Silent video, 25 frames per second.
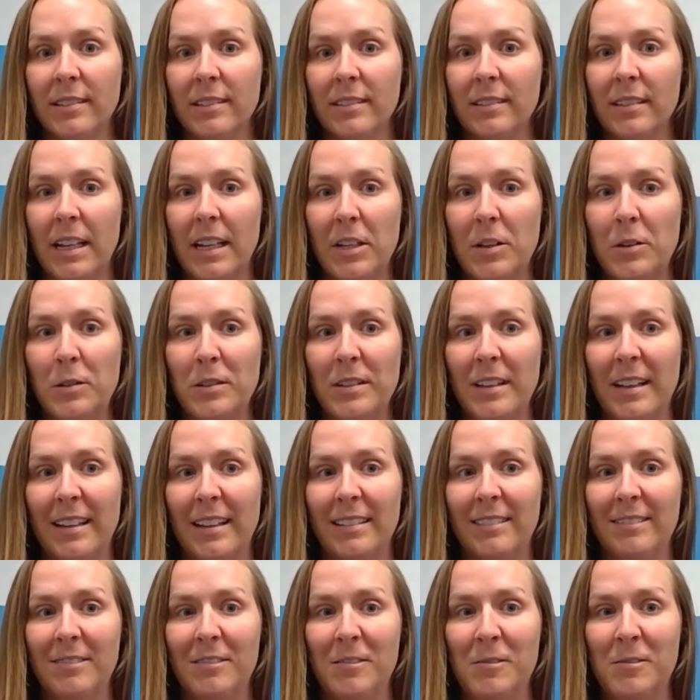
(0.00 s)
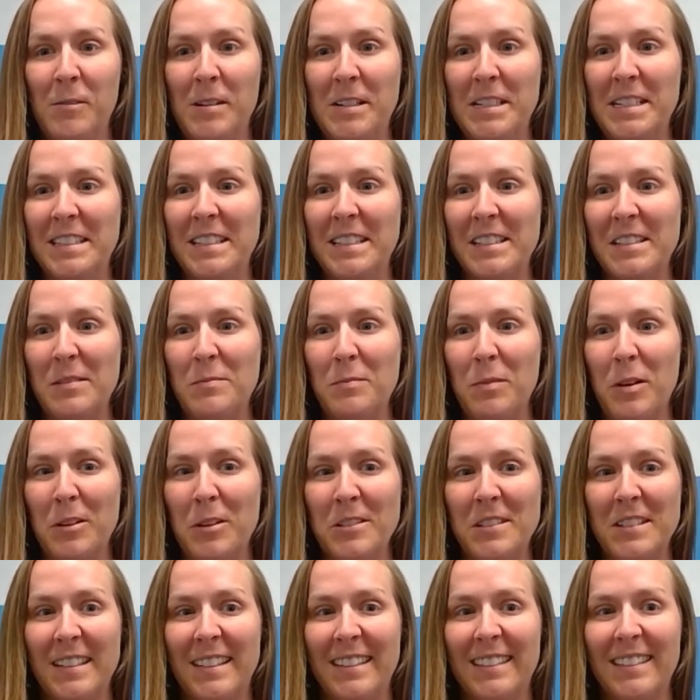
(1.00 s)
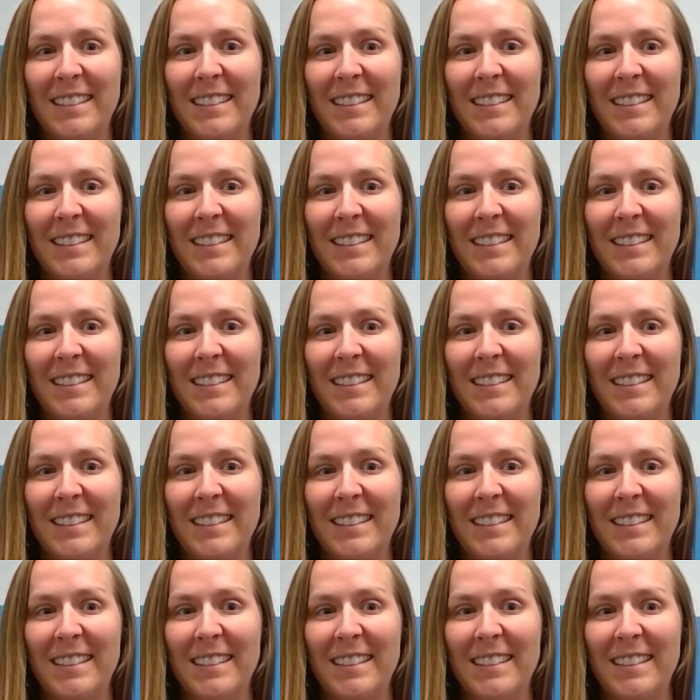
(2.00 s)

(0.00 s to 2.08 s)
Like you said, we did this in person,